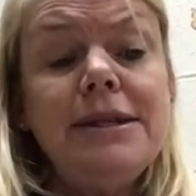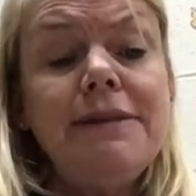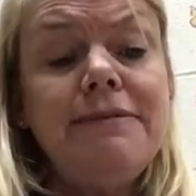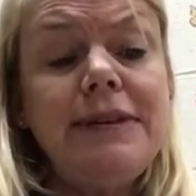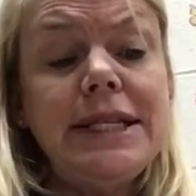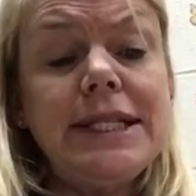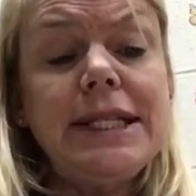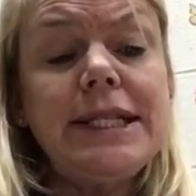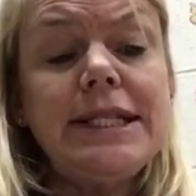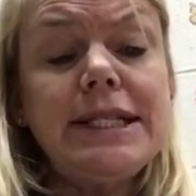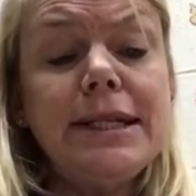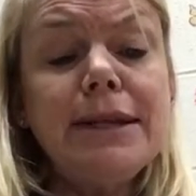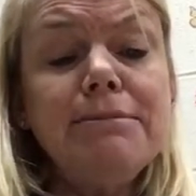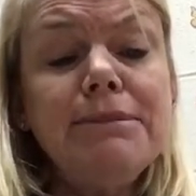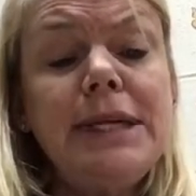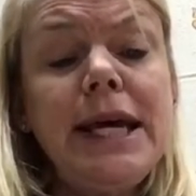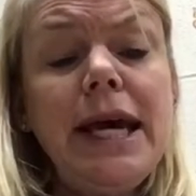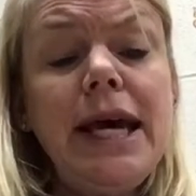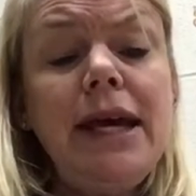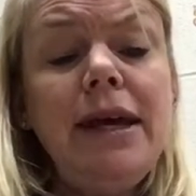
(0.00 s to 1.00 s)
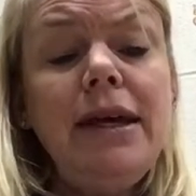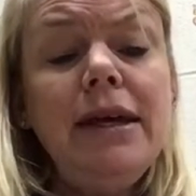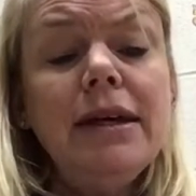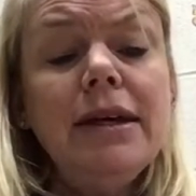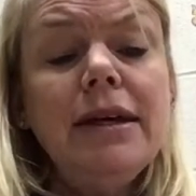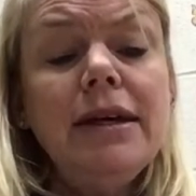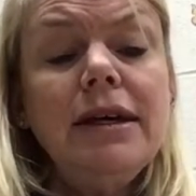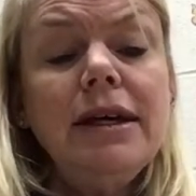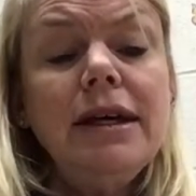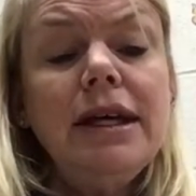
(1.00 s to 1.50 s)
to visit someday,
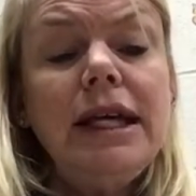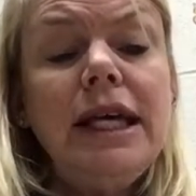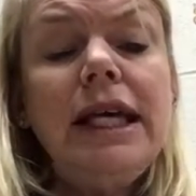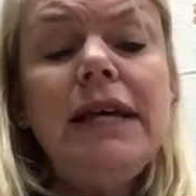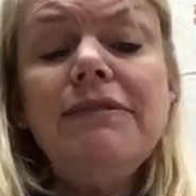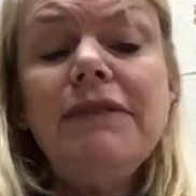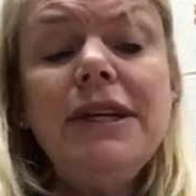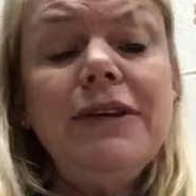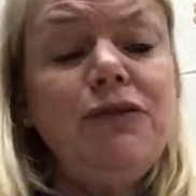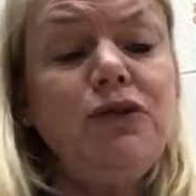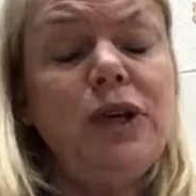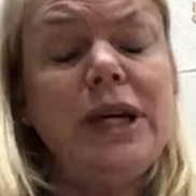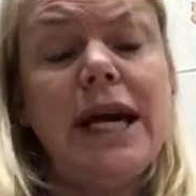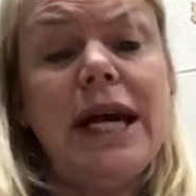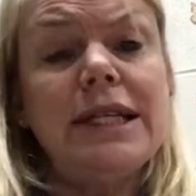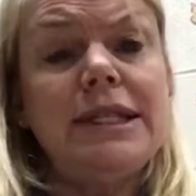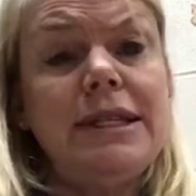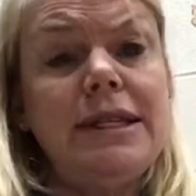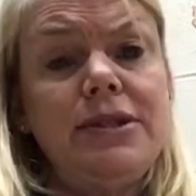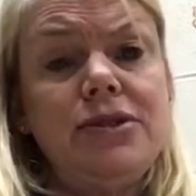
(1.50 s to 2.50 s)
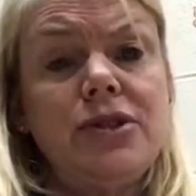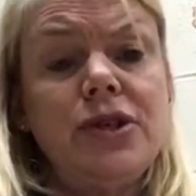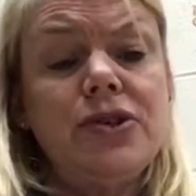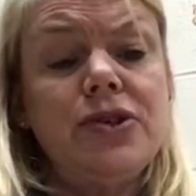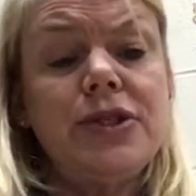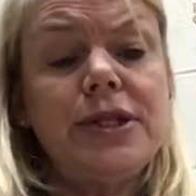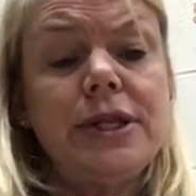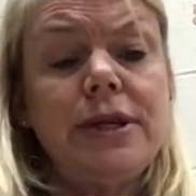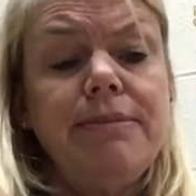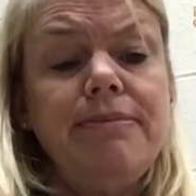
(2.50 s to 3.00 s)
even if we're not
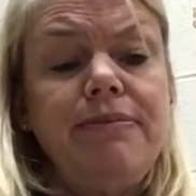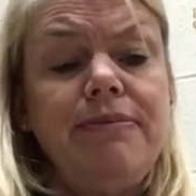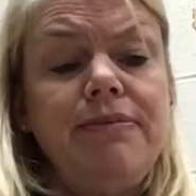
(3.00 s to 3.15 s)
sisters.